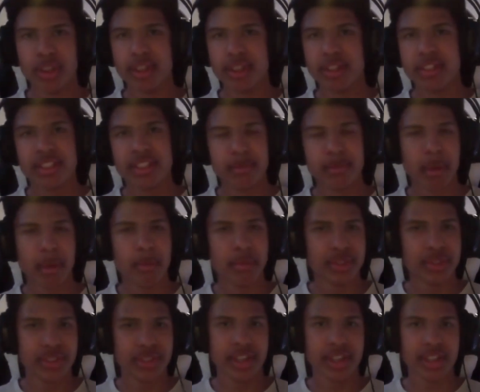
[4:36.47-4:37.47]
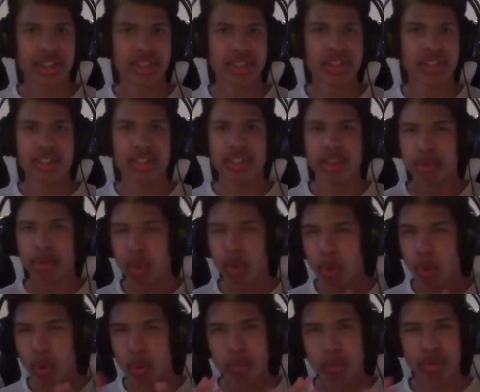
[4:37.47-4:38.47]
see my mistakes, see the
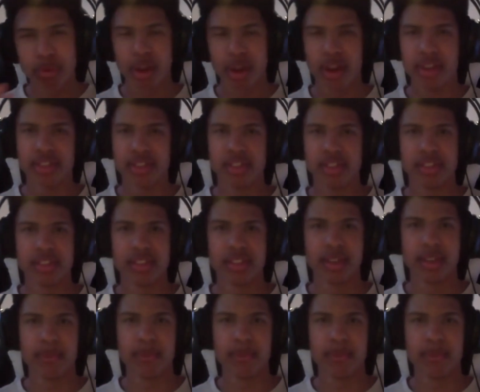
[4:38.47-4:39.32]
whole process.